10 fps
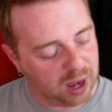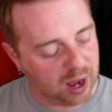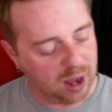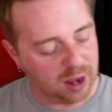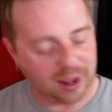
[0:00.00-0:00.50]

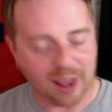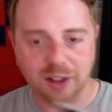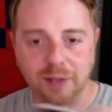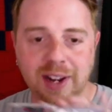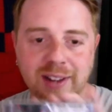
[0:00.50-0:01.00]

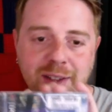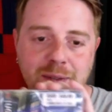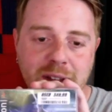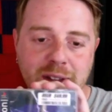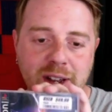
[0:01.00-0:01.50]
Castlevania
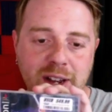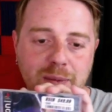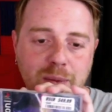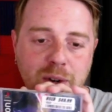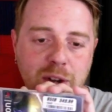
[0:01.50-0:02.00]
Symphony of the
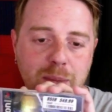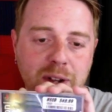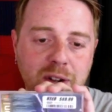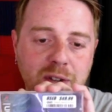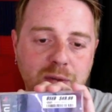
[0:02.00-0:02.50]
Night, which I've
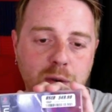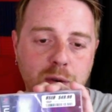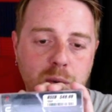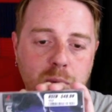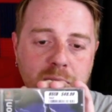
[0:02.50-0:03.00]
been looking for
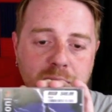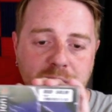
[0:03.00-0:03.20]
a while,